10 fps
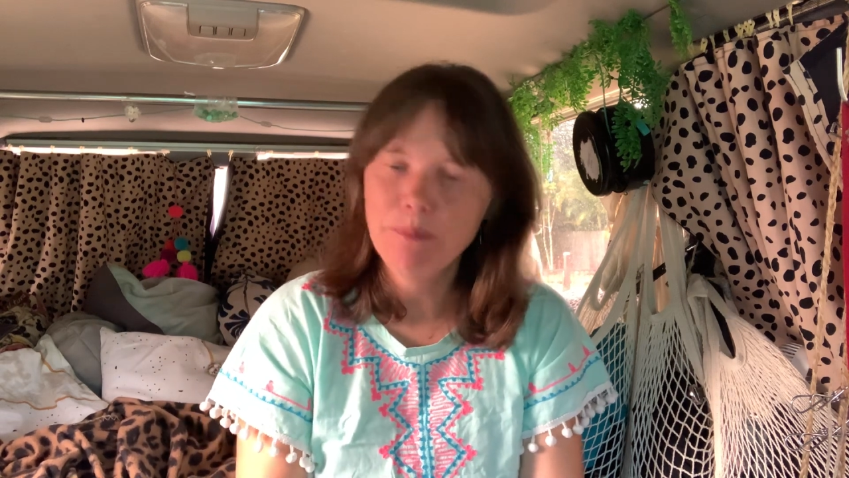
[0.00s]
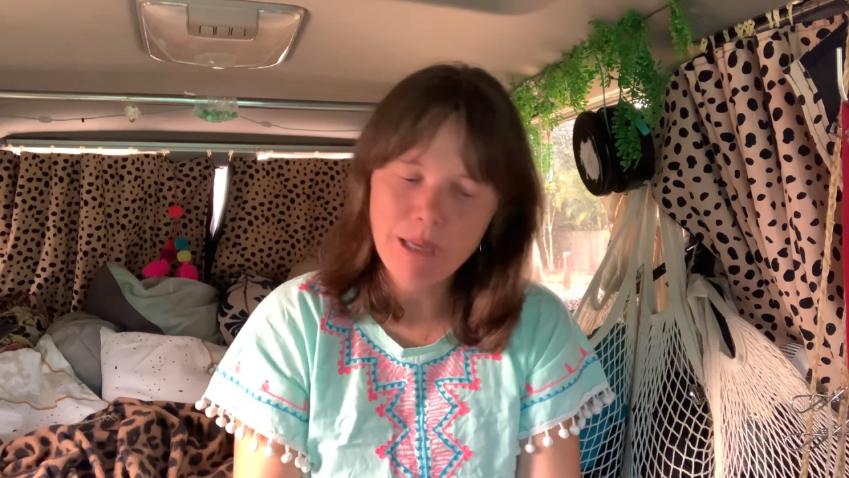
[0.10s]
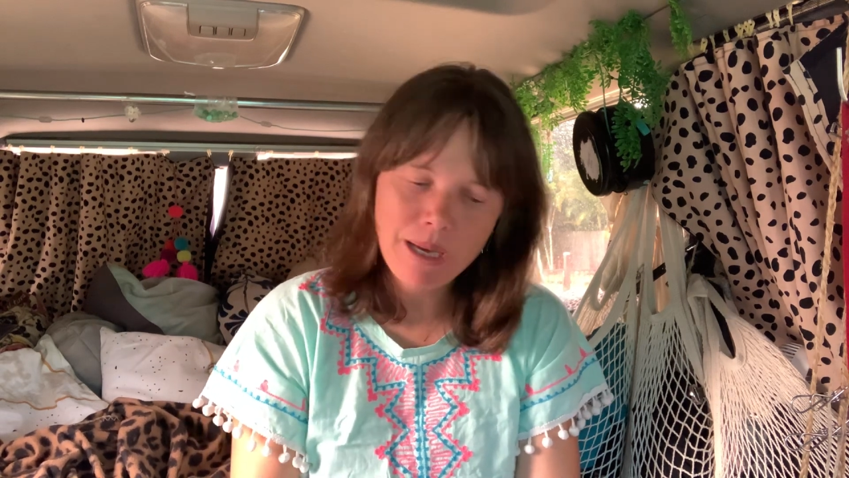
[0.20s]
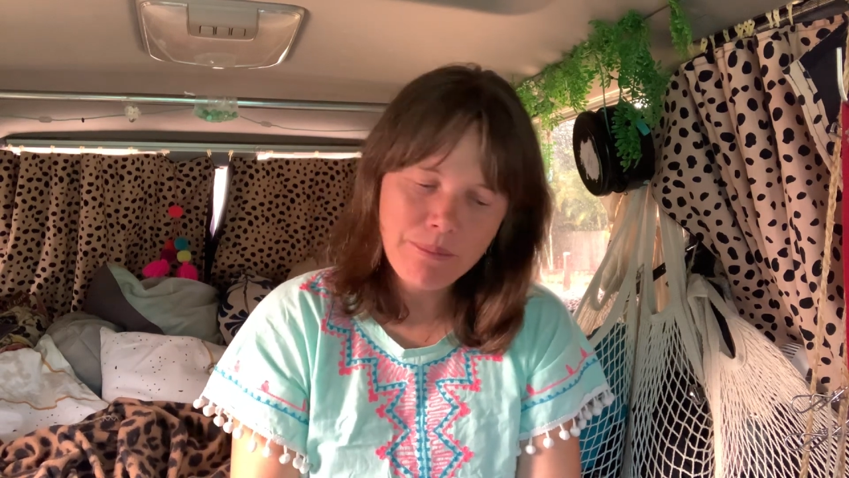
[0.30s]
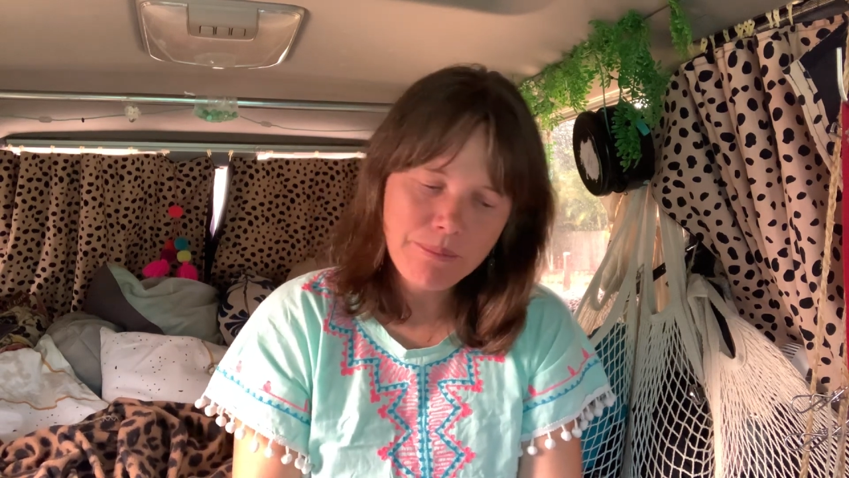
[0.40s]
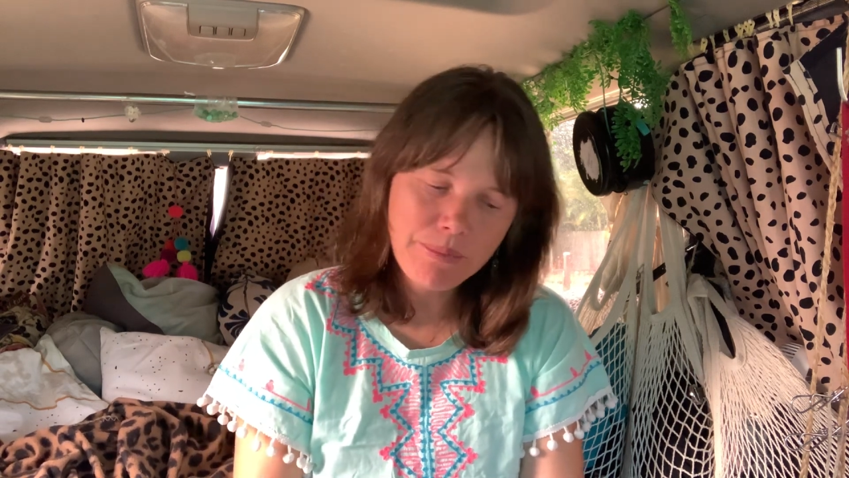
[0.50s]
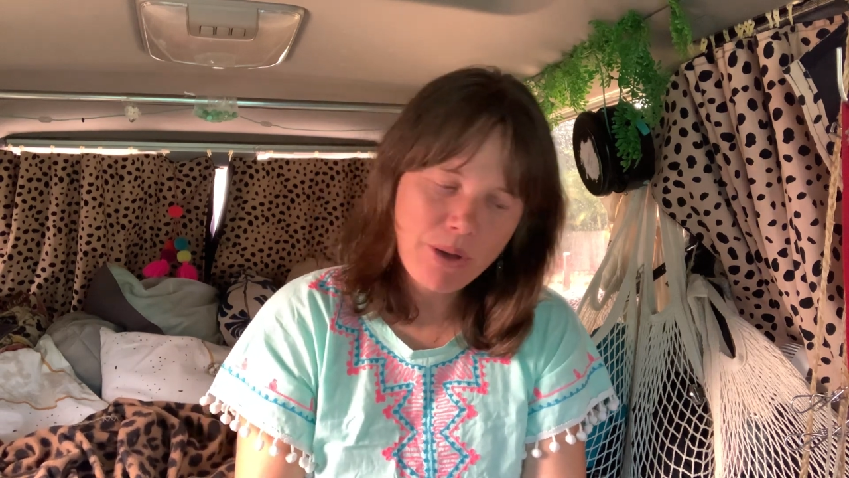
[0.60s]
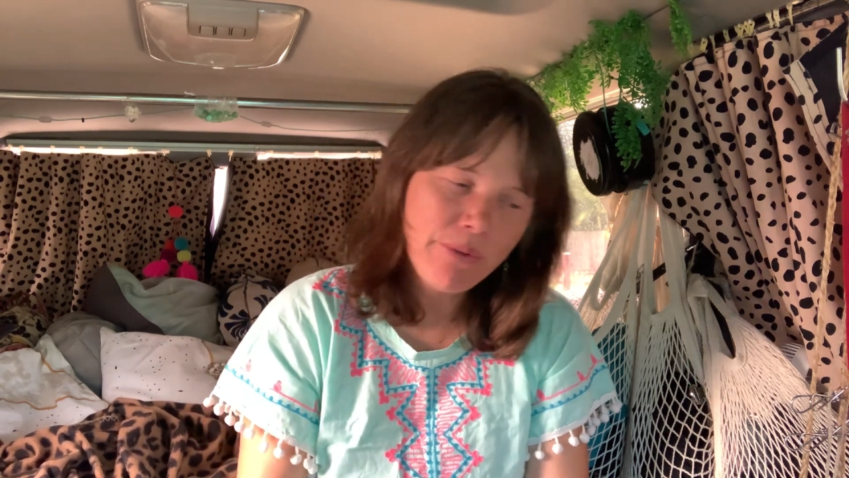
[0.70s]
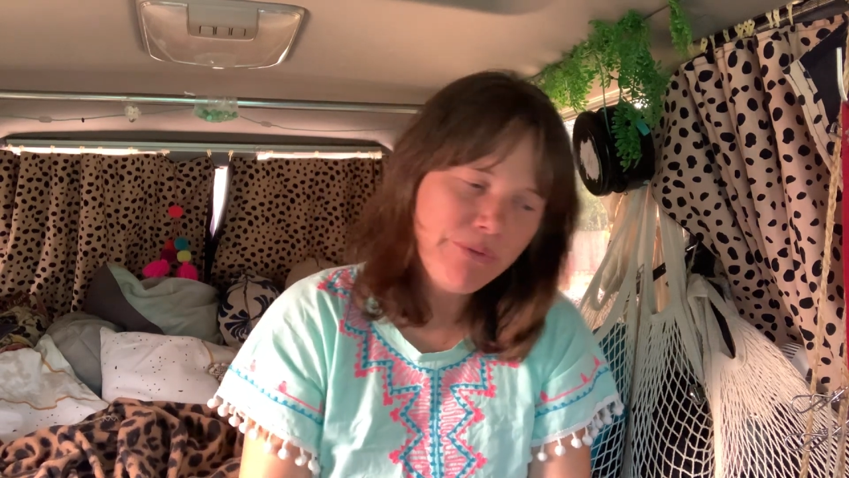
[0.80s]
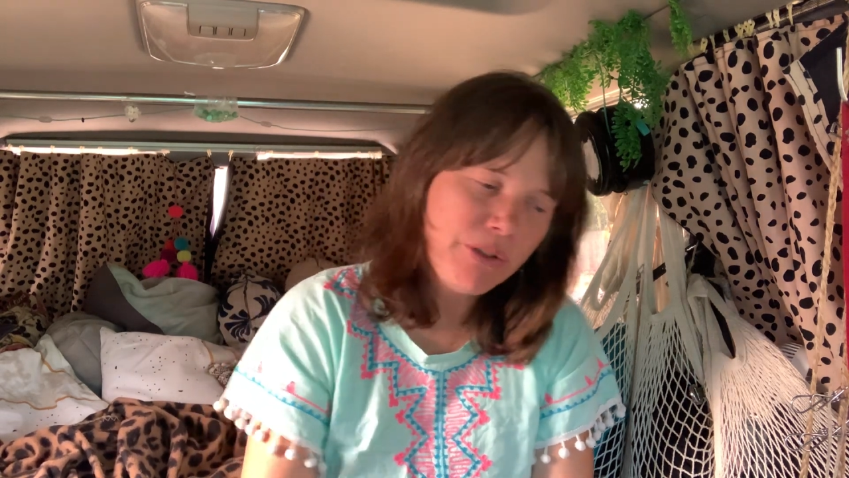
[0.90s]
become
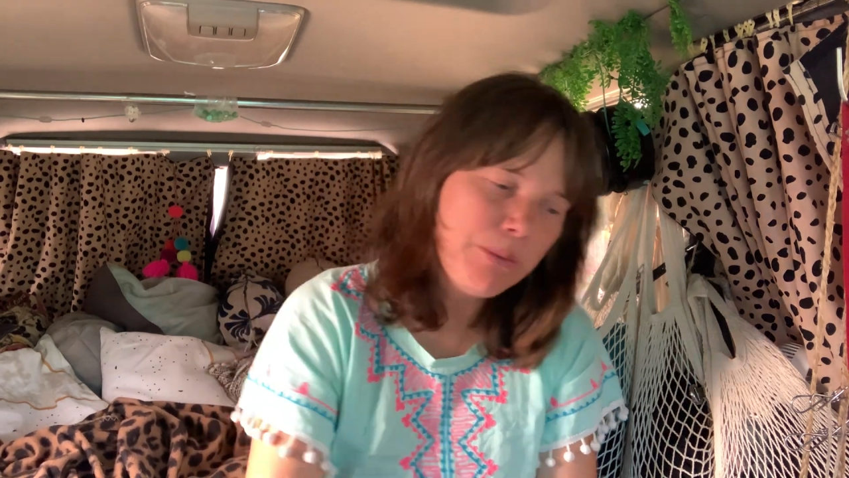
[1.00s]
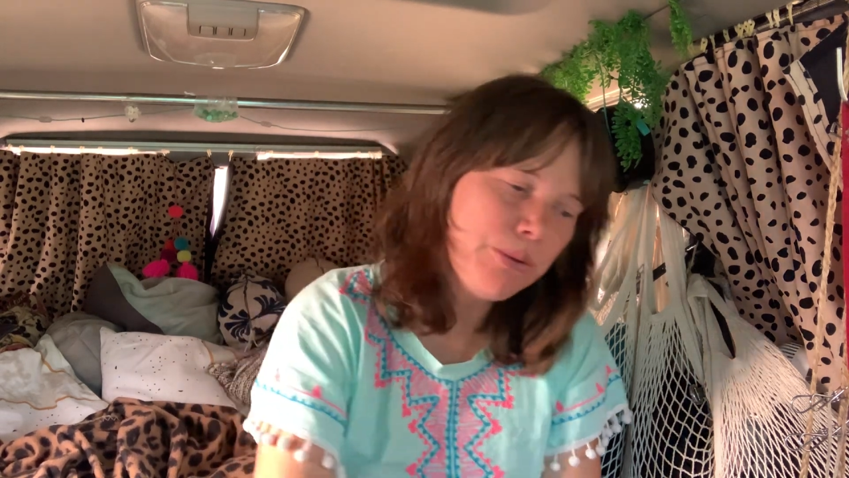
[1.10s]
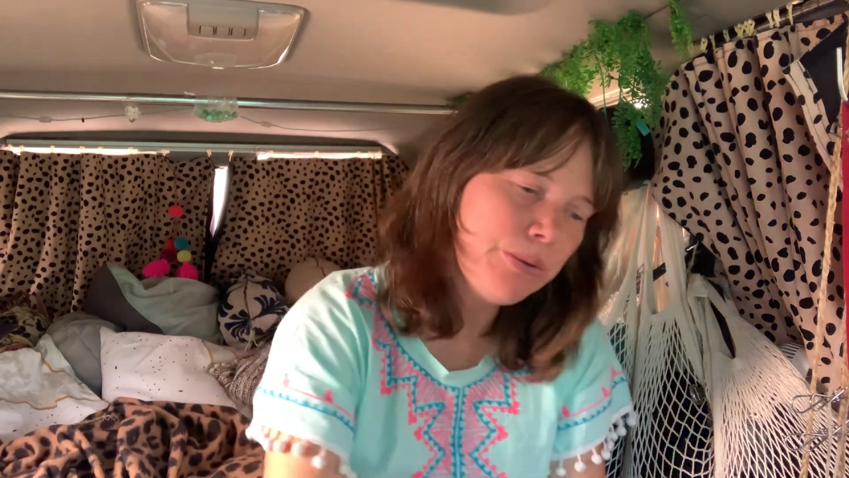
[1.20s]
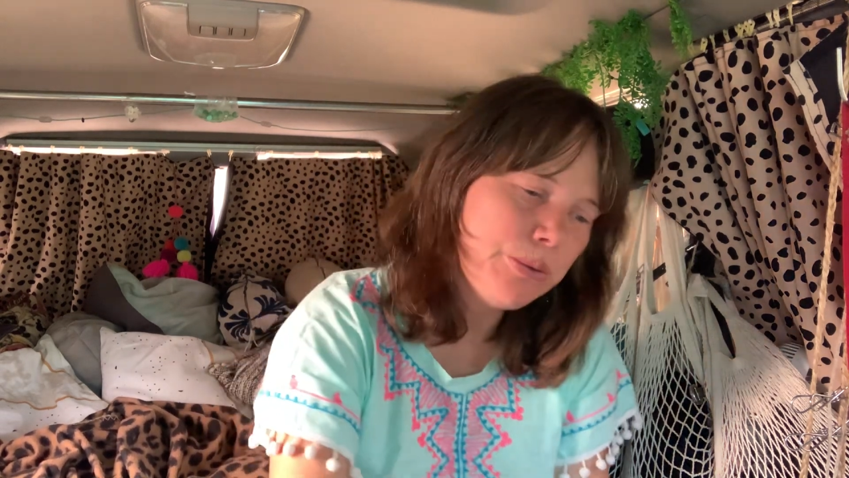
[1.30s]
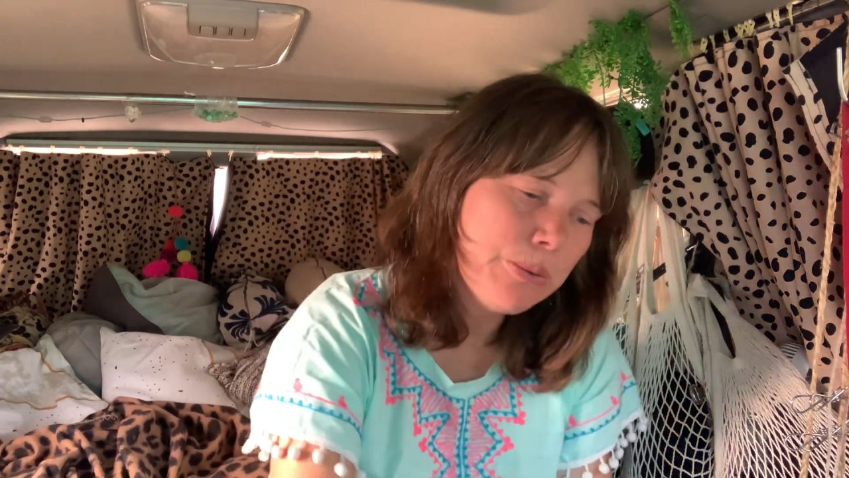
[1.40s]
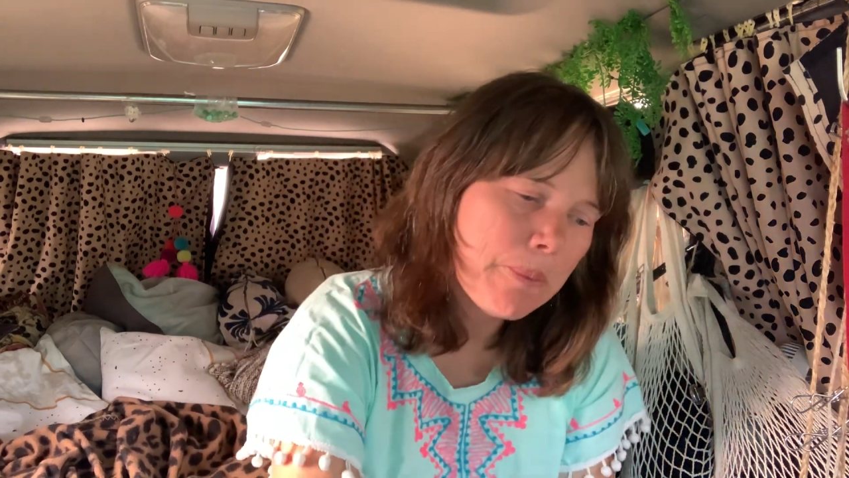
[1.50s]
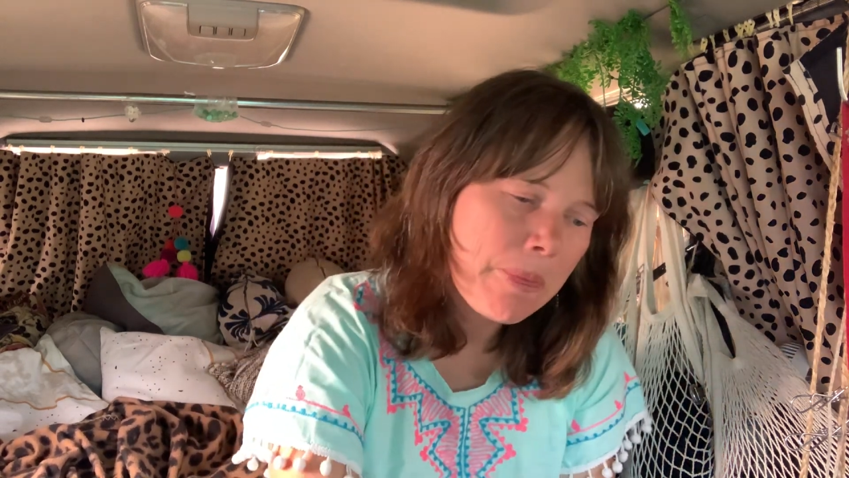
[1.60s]
comfortable,